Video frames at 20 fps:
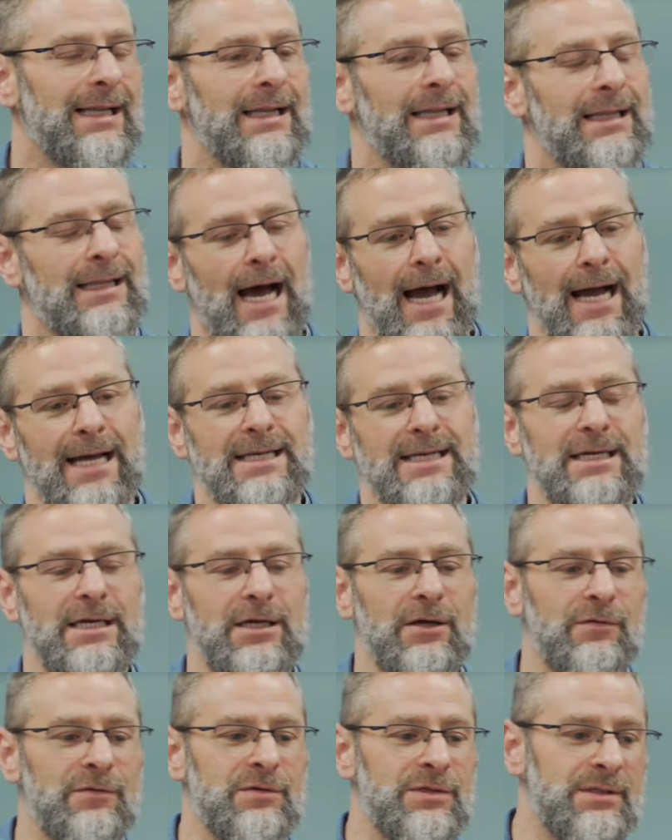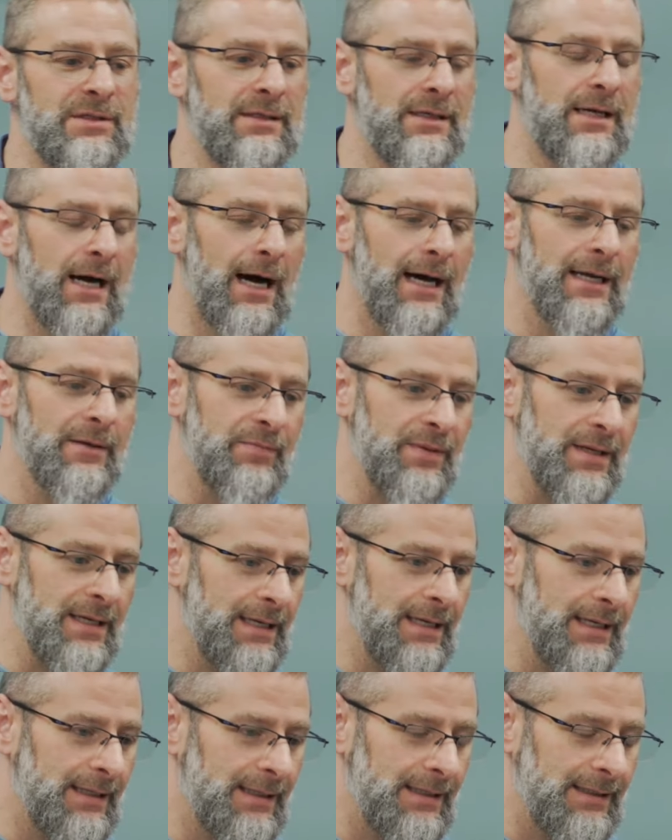the idea of God
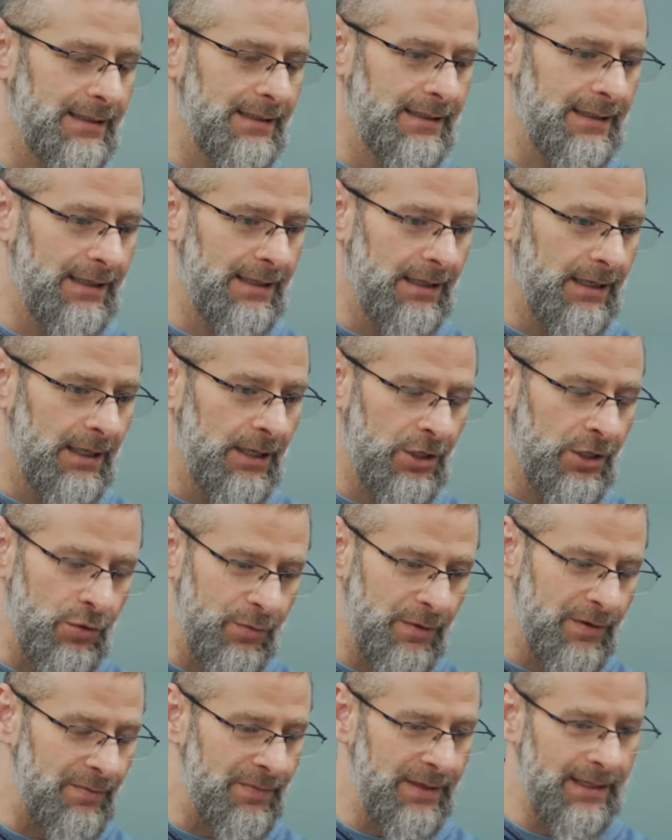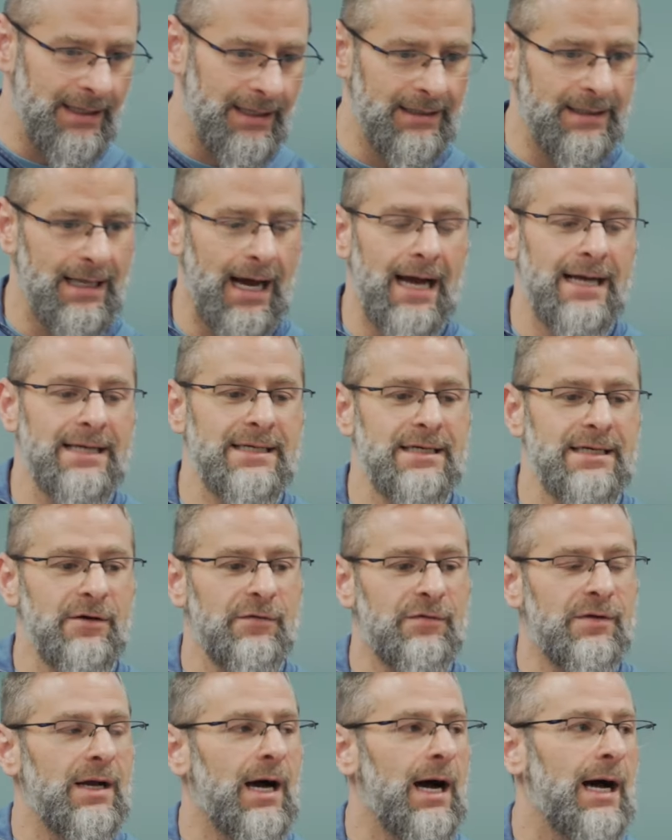being a human being, the idea
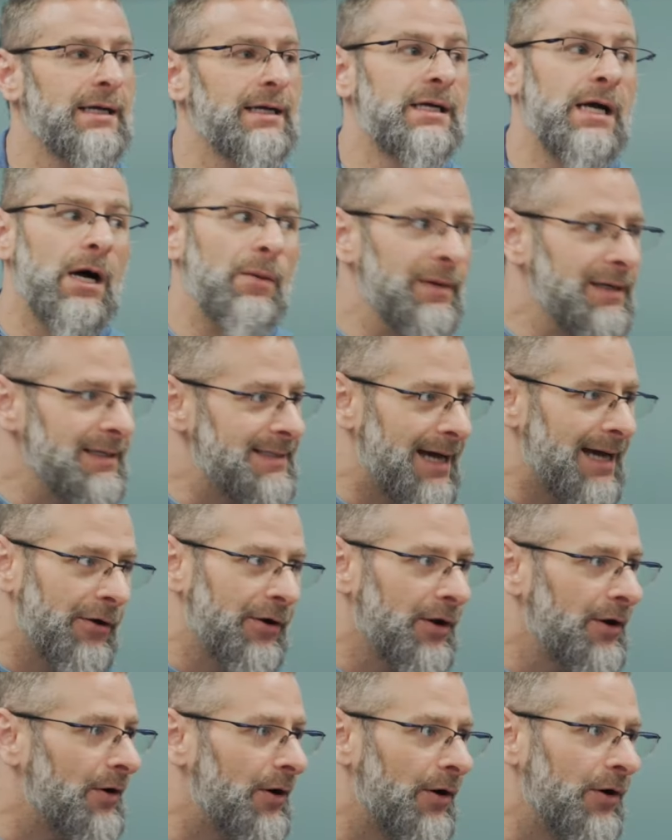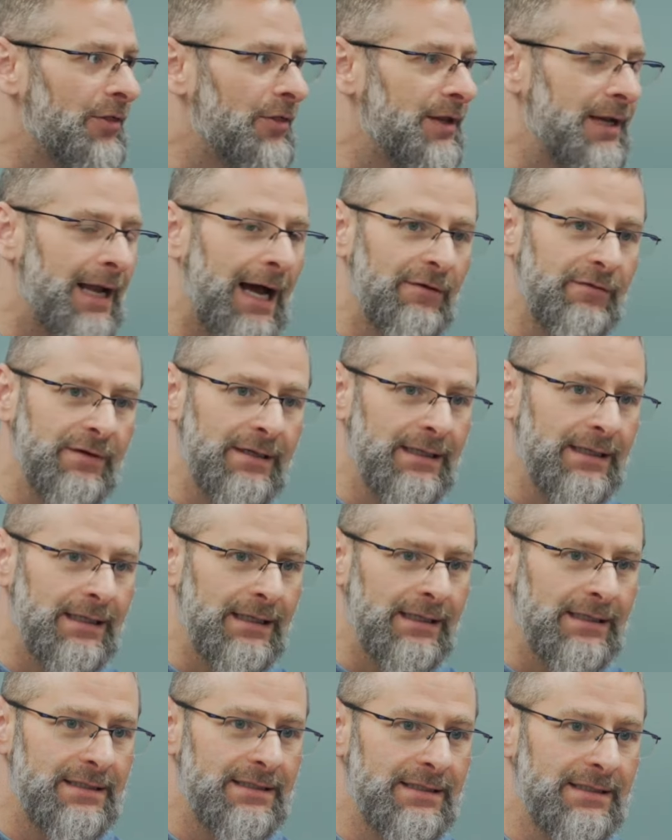of God coming down on earth and having
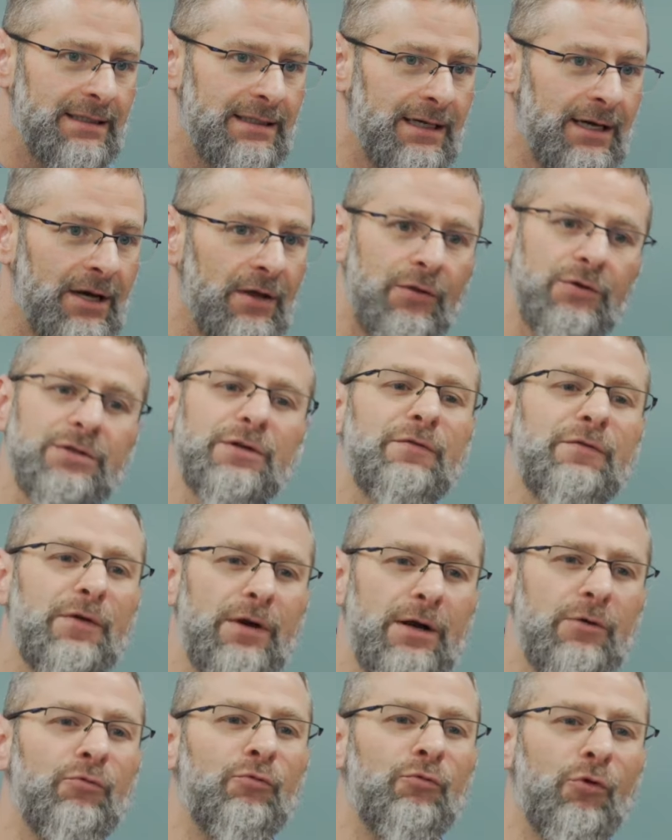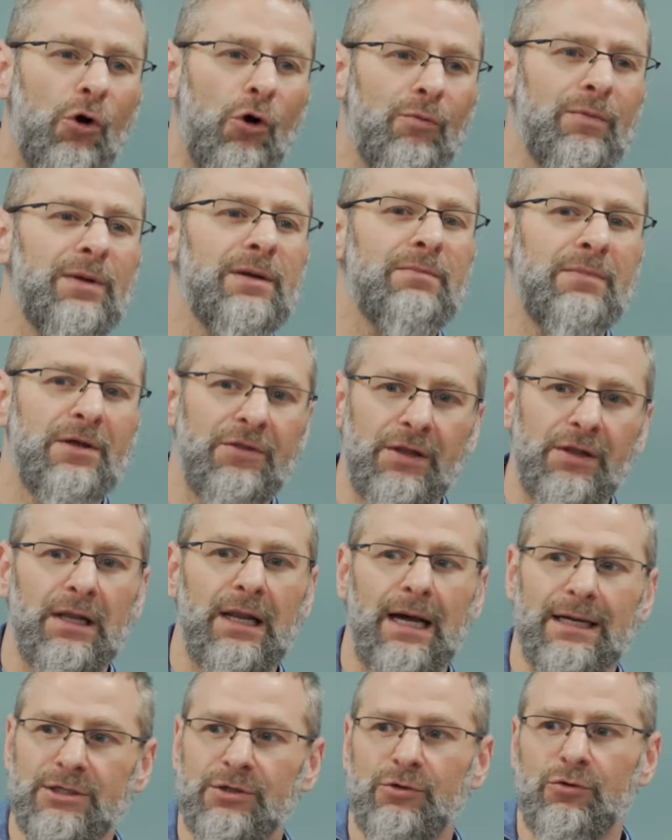kids, those are very Roman
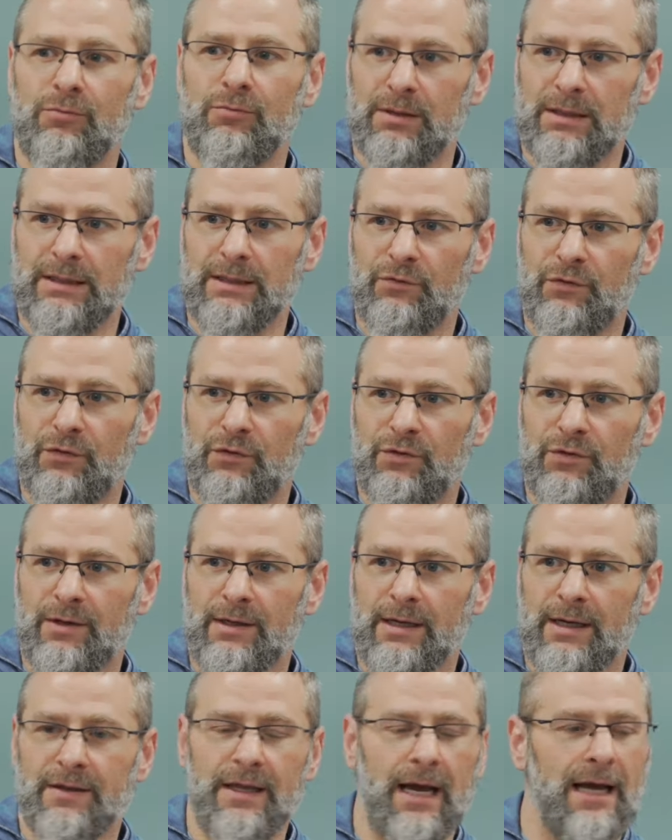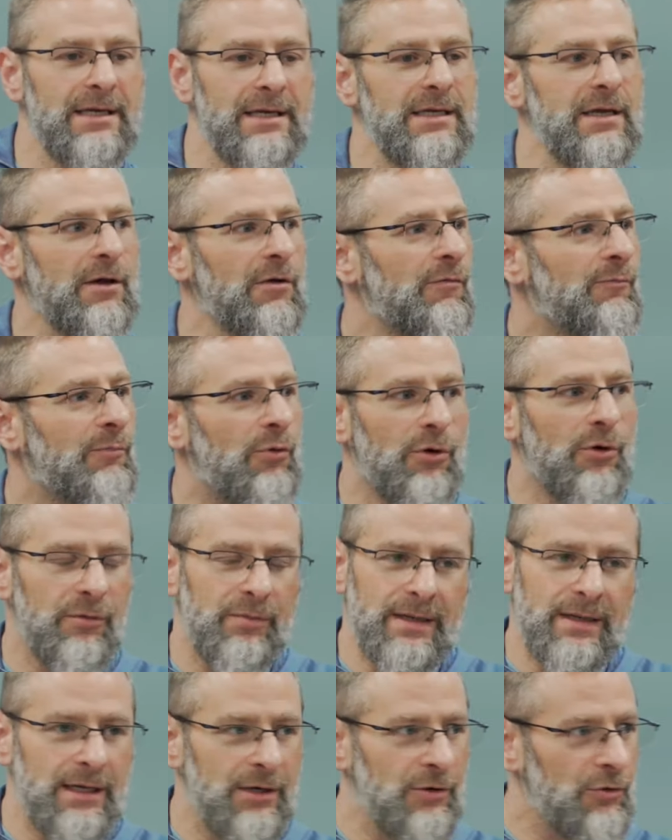mythological beliefs. The idea of pork
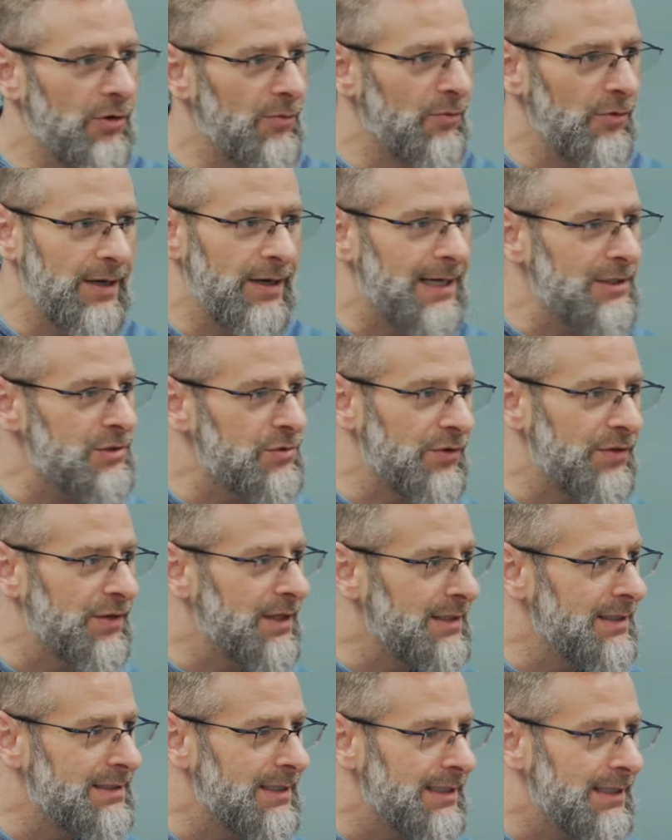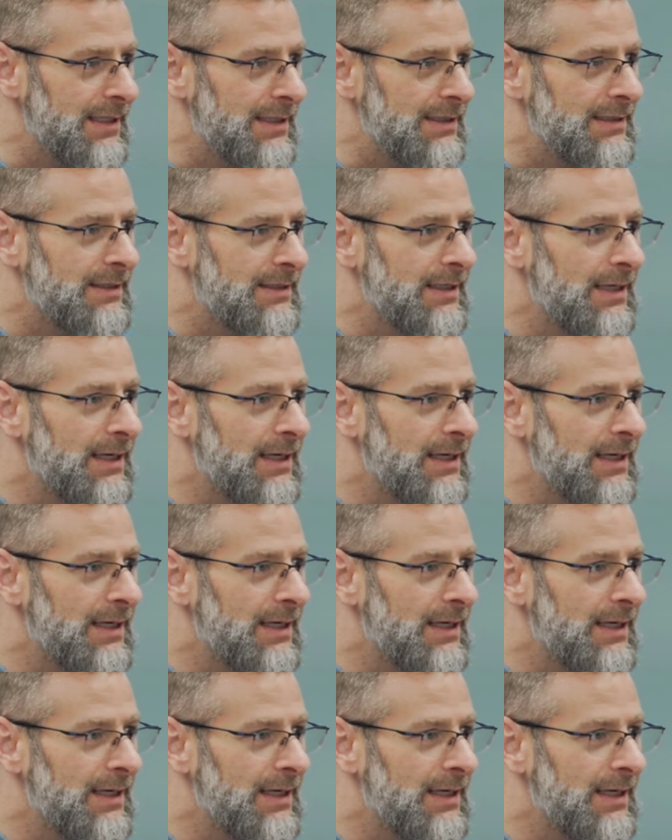being a normal, natural thing to eat.